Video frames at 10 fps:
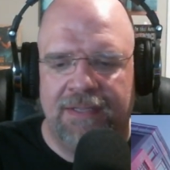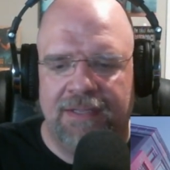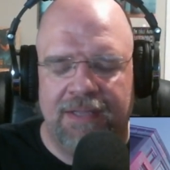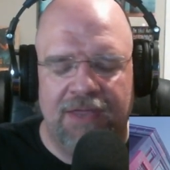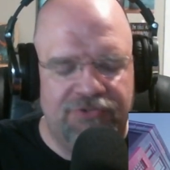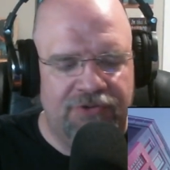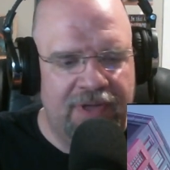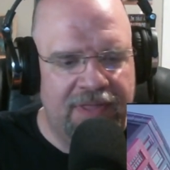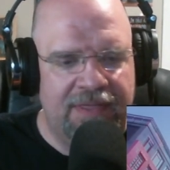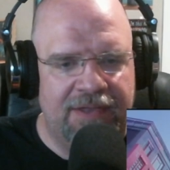Yesterday,
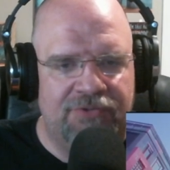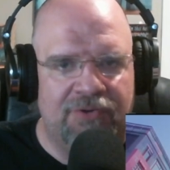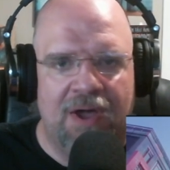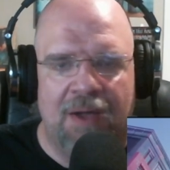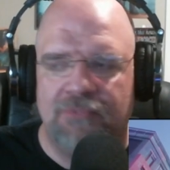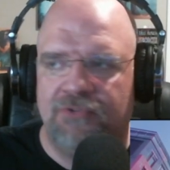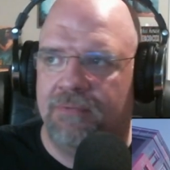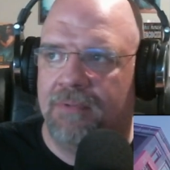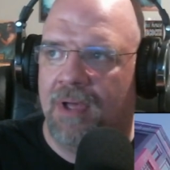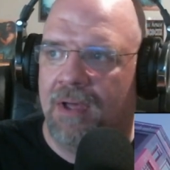they dropped
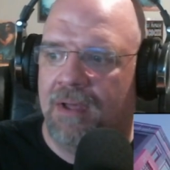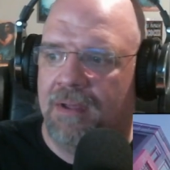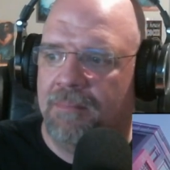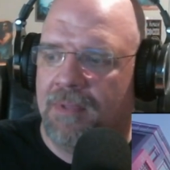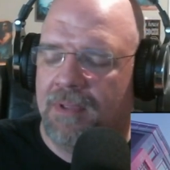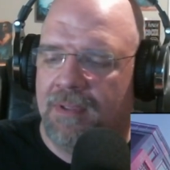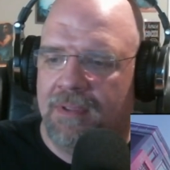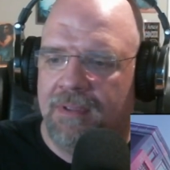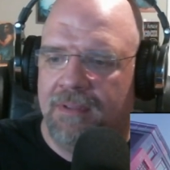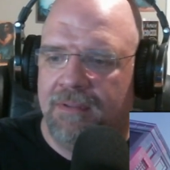
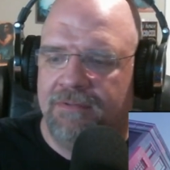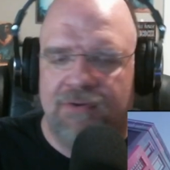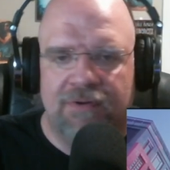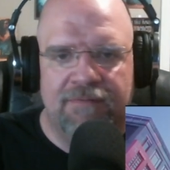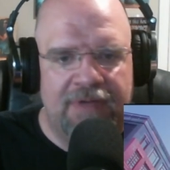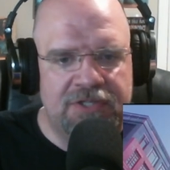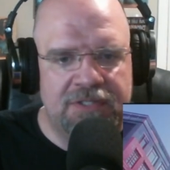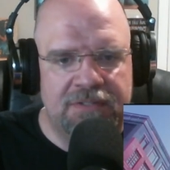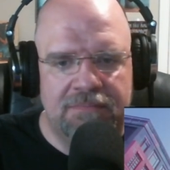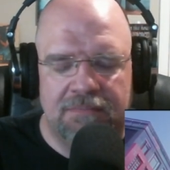Secret
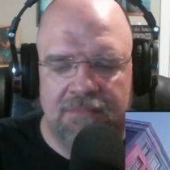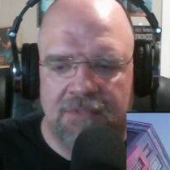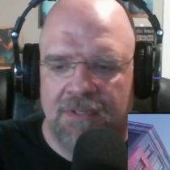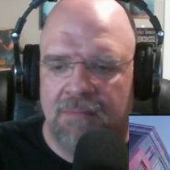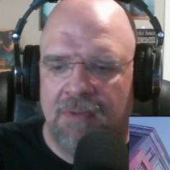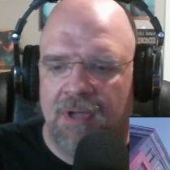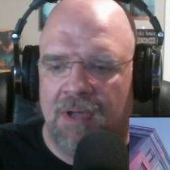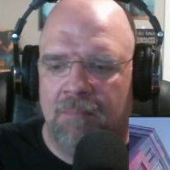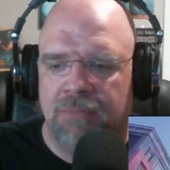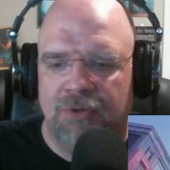Invasion,
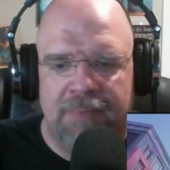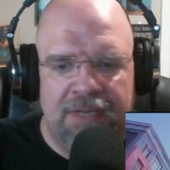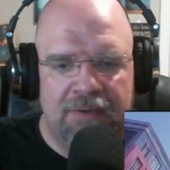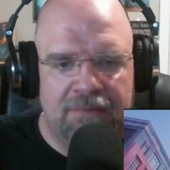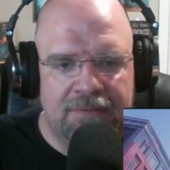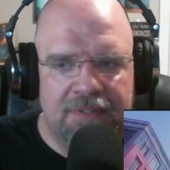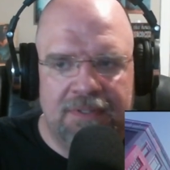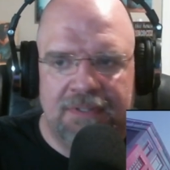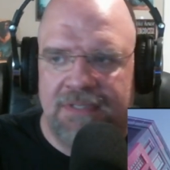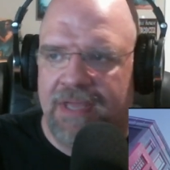Blue Beetle.
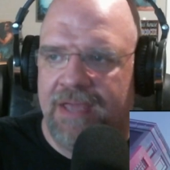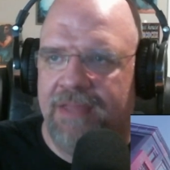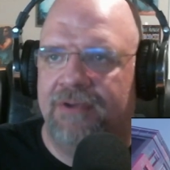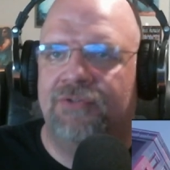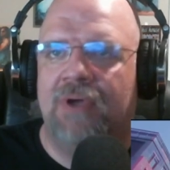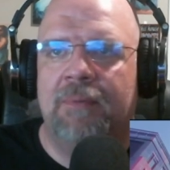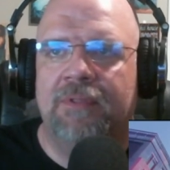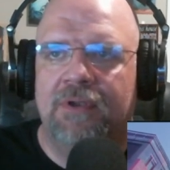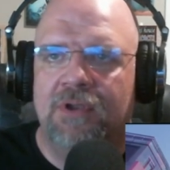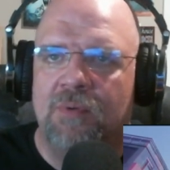Today, they're dropping
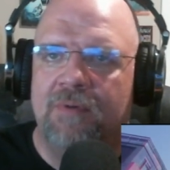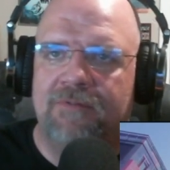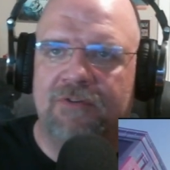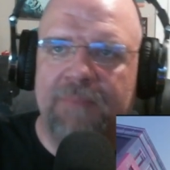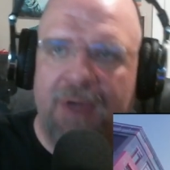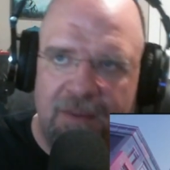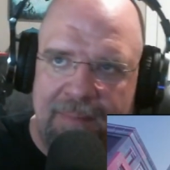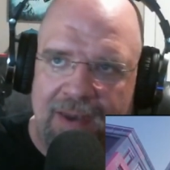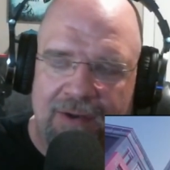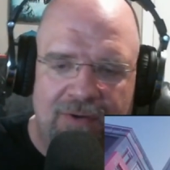the new one for
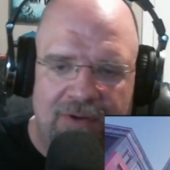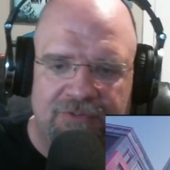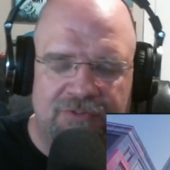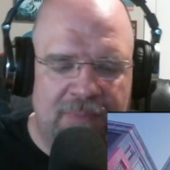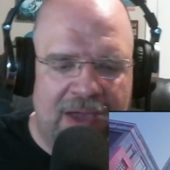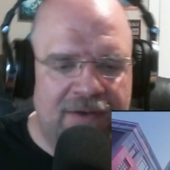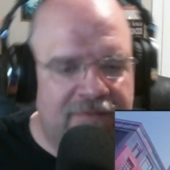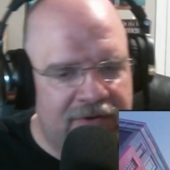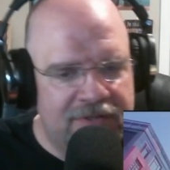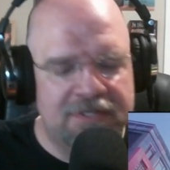Spider-Man Across the
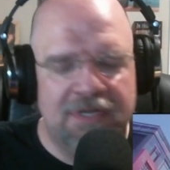Spider-Verse.